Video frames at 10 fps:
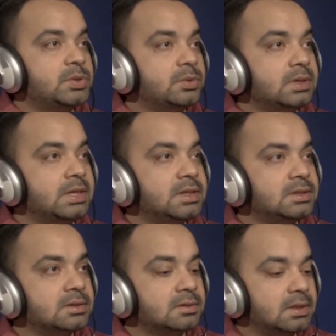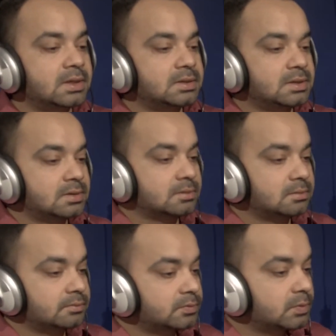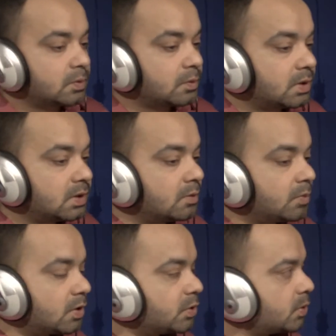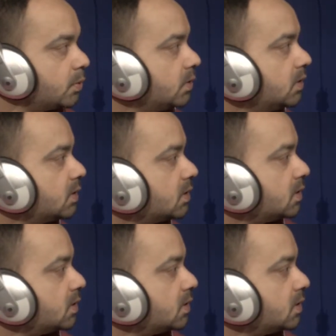So let's welcome her soon.